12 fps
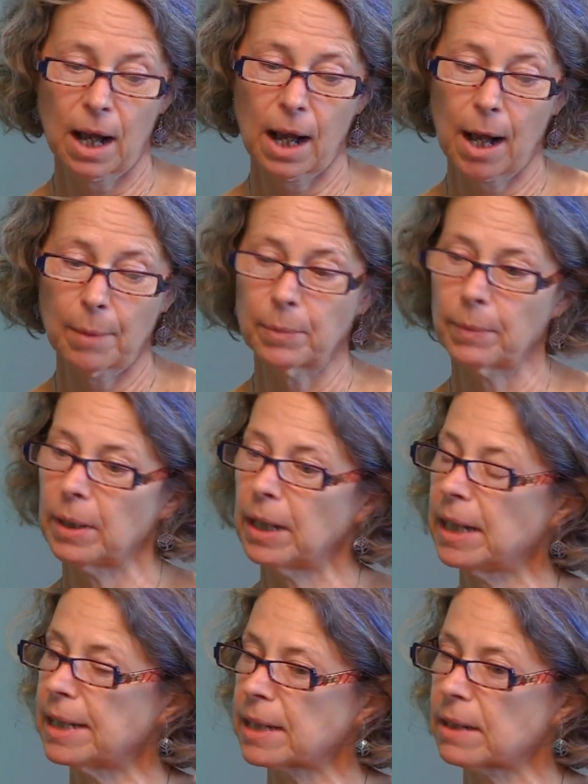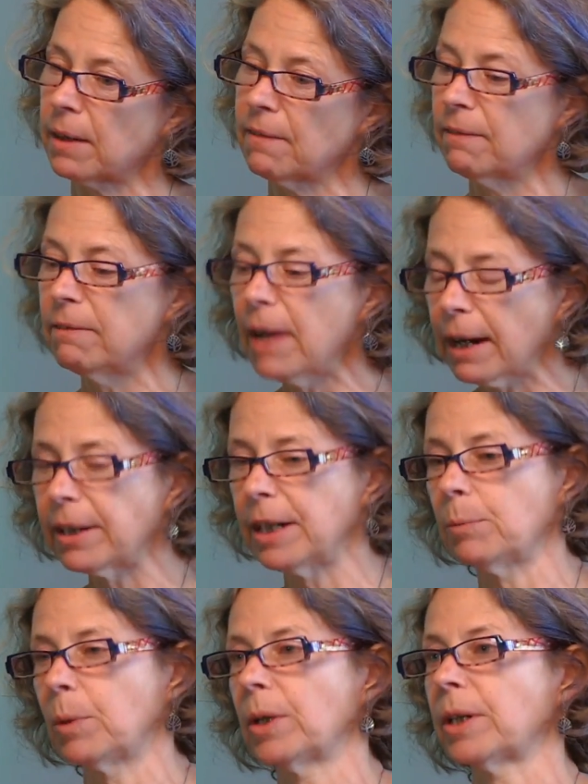Um, it's very
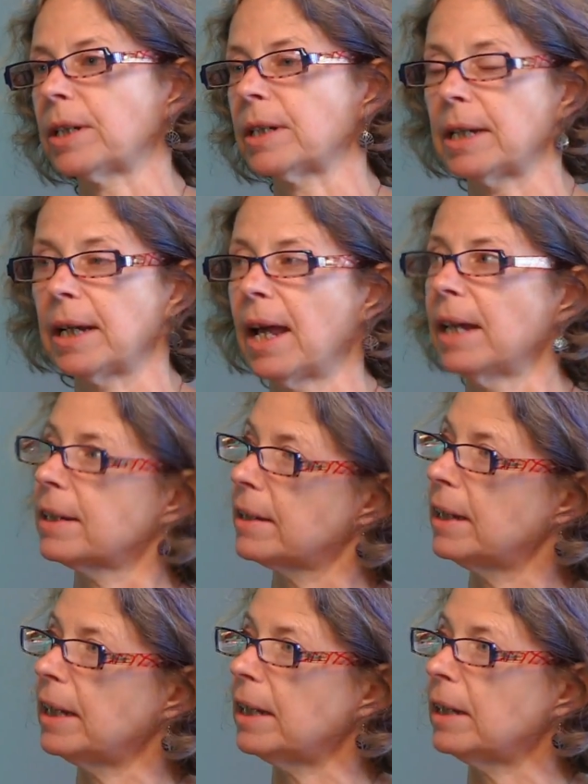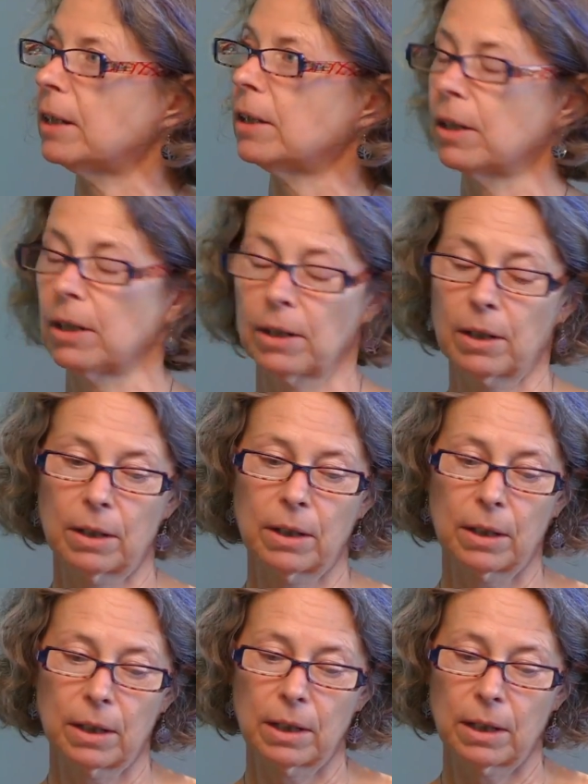important to get the
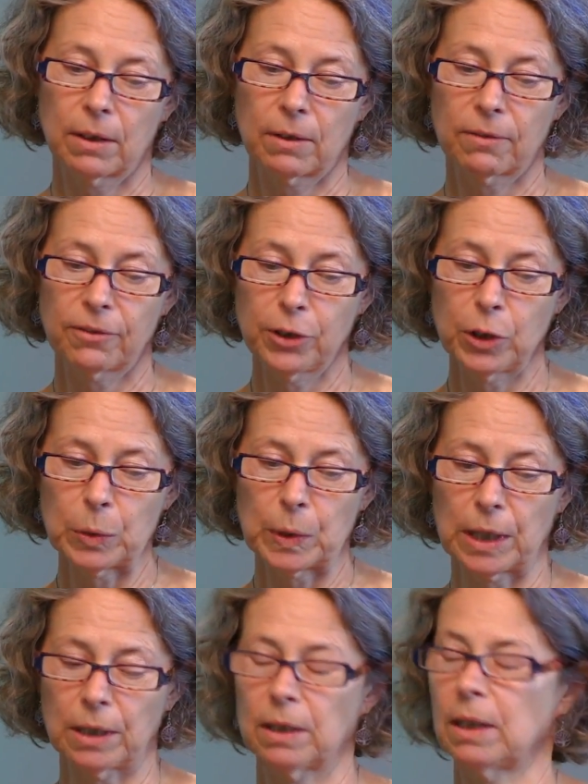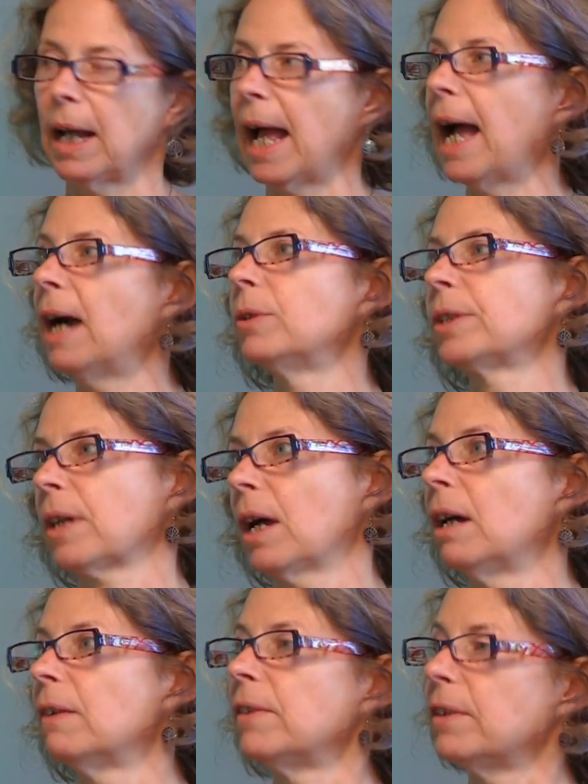fuel out
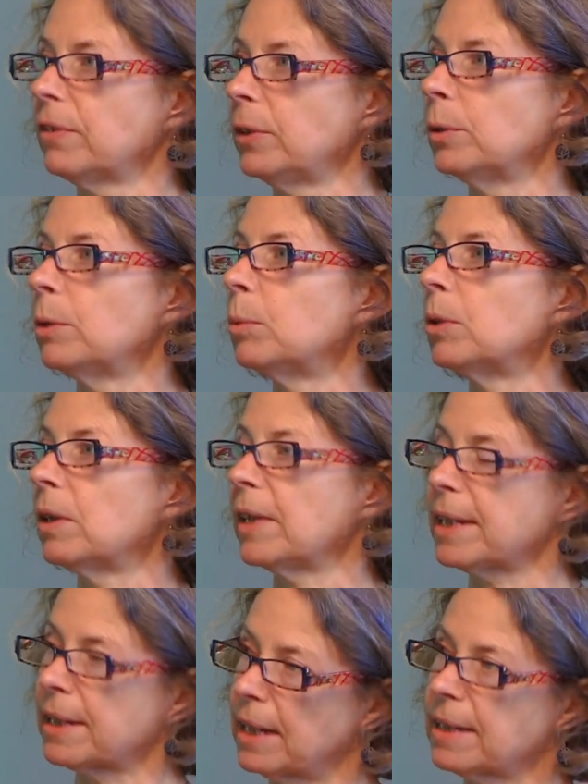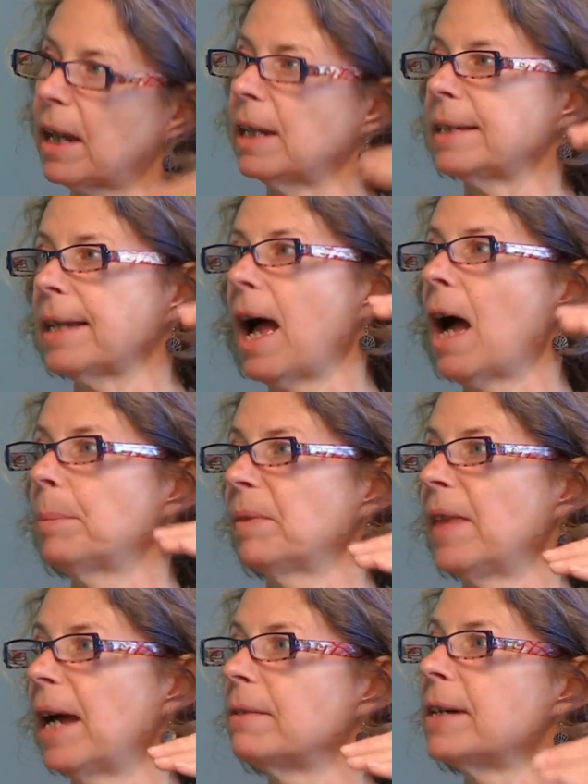of the fuel pool that sits on top of
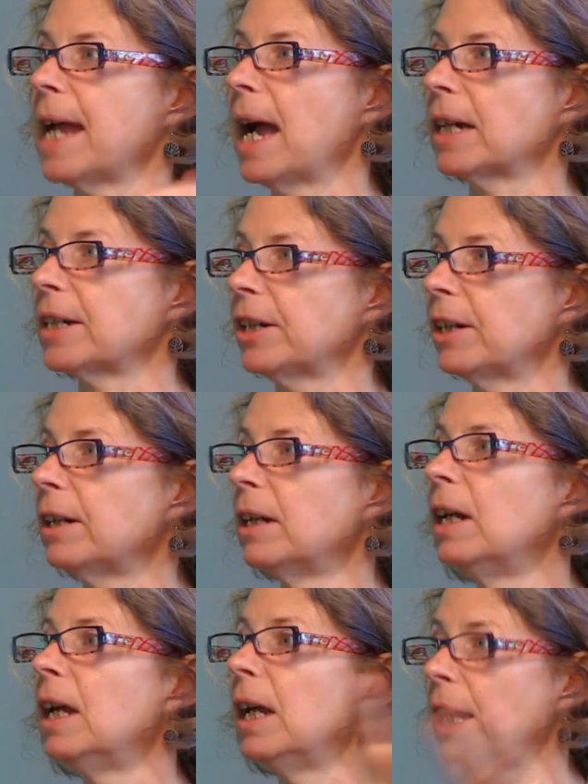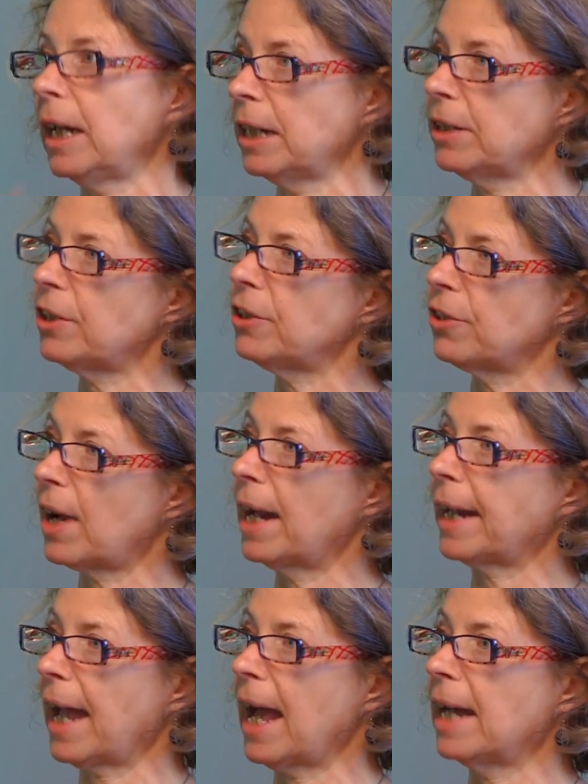that reactor into dry
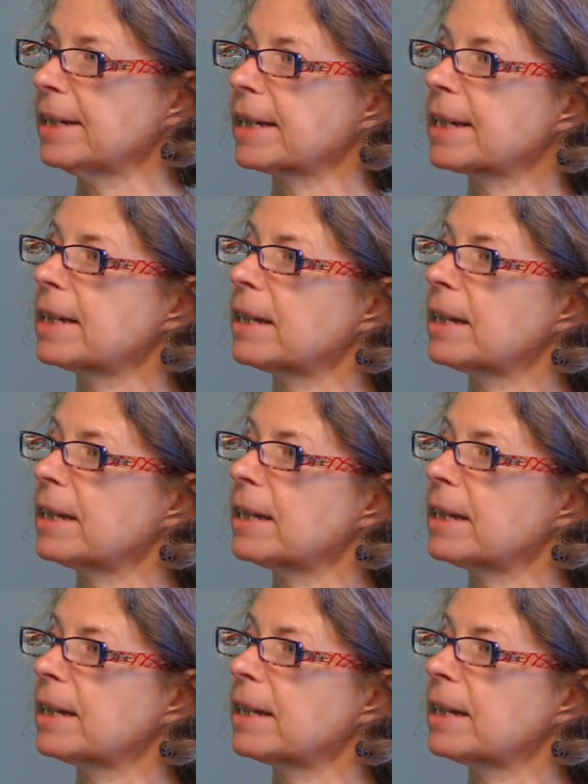casks.